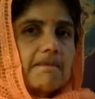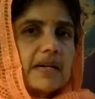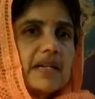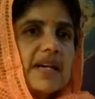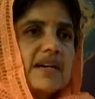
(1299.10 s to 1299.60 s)

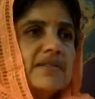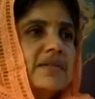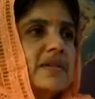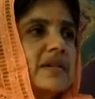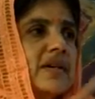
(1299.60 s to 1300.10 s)
allows
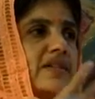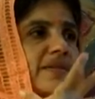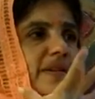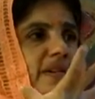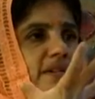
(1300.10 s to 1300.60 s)
the
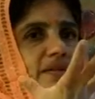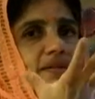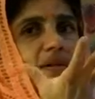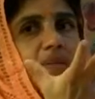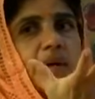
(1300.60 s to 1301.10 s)
transference to
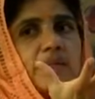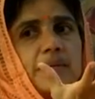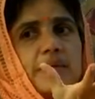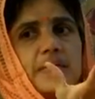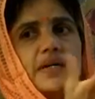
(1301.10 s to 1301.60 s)
come up